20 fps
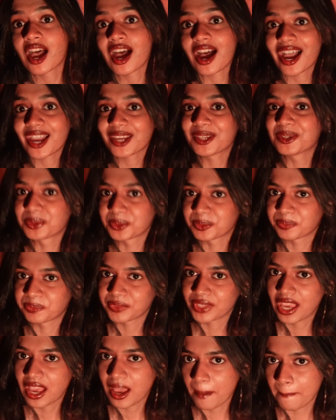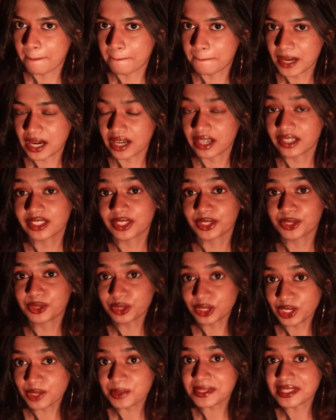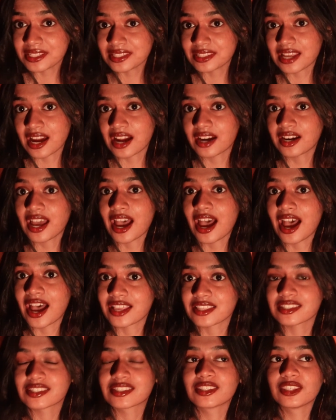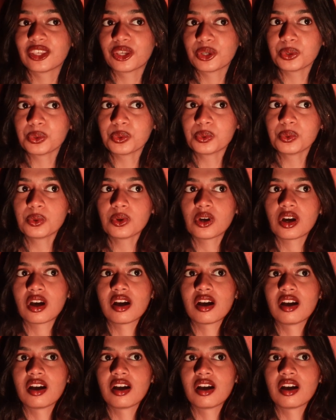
I know, but the good news is that as you